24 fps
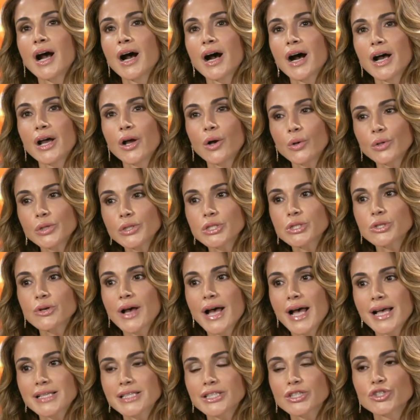I also
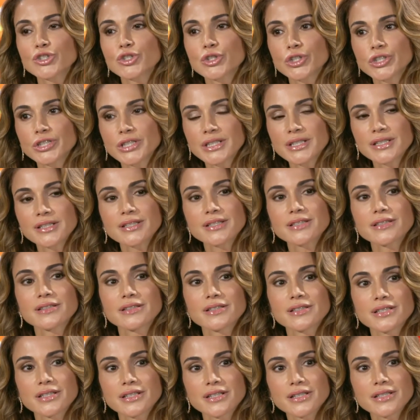ask journalists and
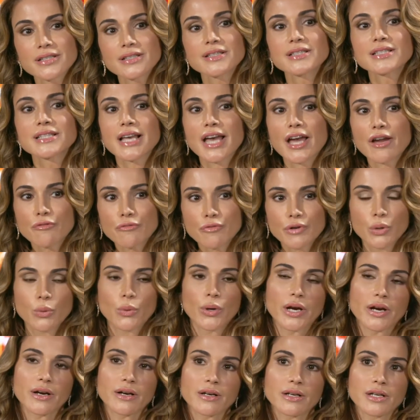citizens
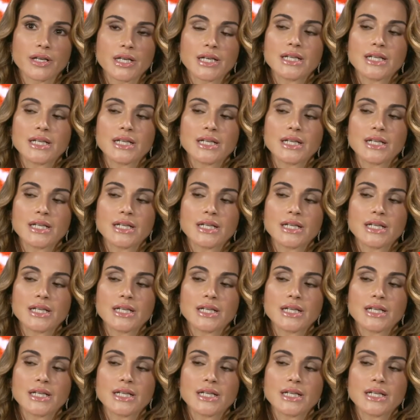everywhere